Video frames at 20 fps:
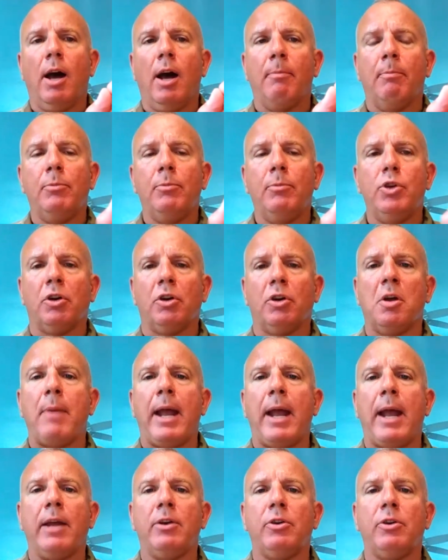your
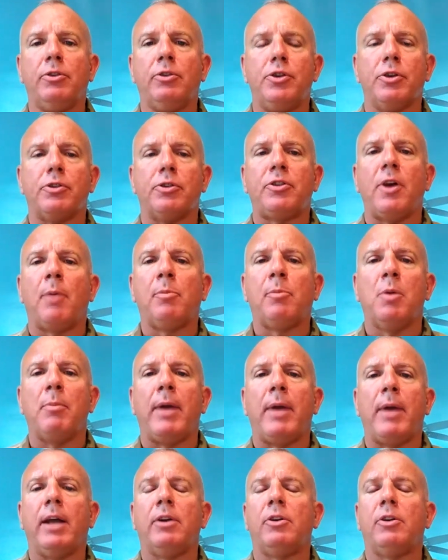commanders, your sub
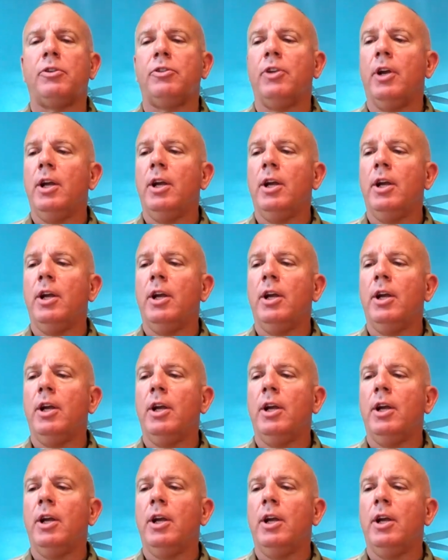commanders,